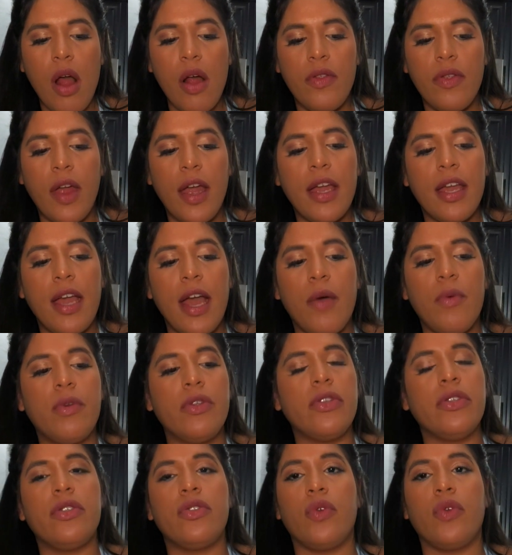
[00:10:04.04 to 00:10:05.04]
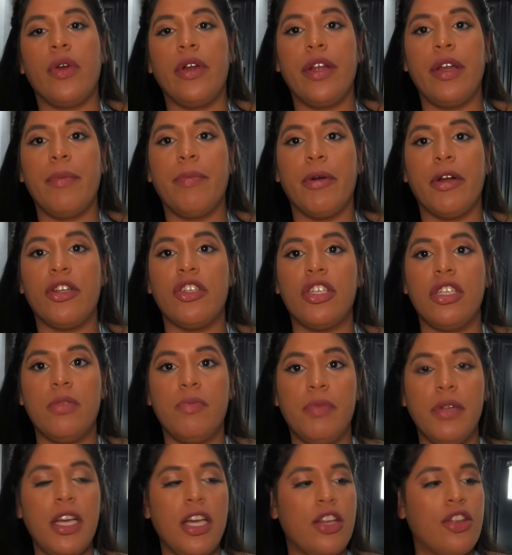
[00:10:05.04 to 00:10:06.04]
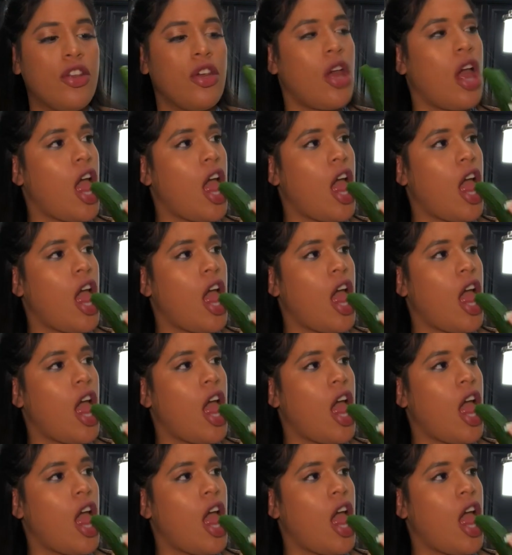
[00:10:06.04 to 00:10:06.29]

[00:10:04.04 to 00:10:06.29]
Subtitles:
that he had went to the store and he purchased bleach.